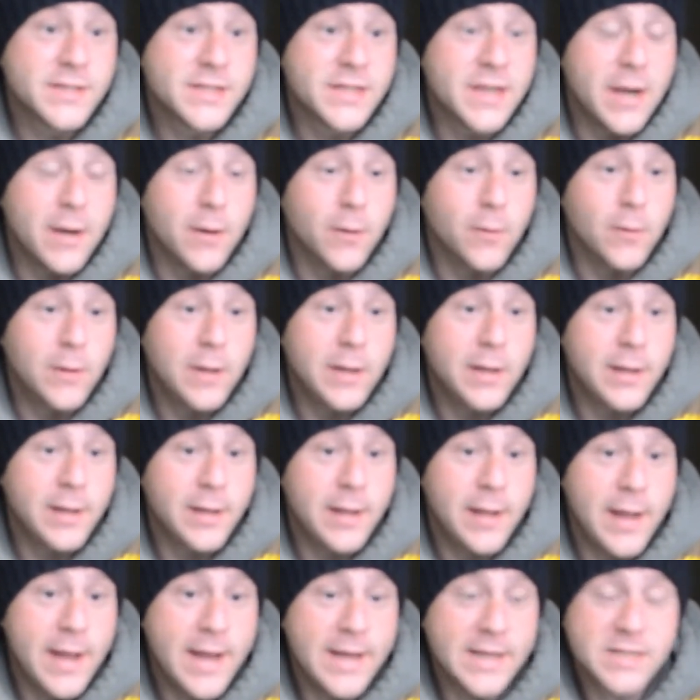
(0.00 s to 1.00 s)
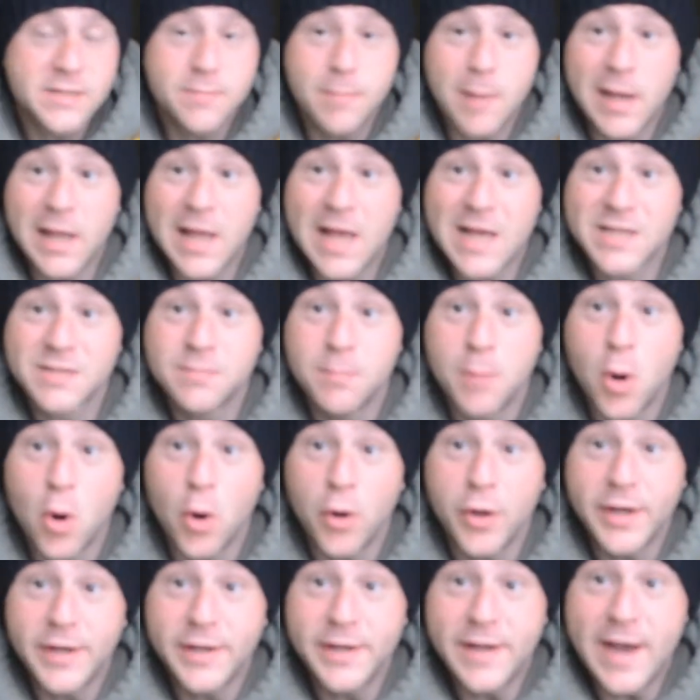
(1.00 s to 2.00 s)
so it's my last
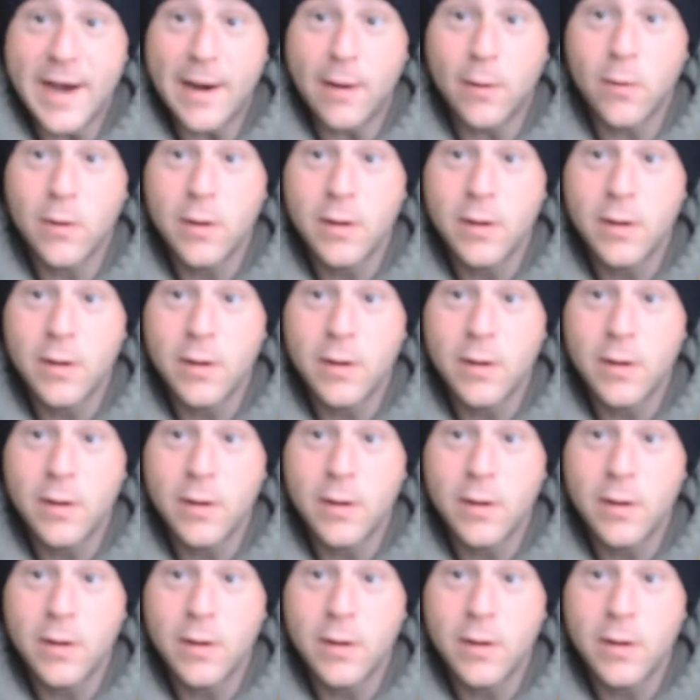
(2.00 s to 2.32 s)
morning now.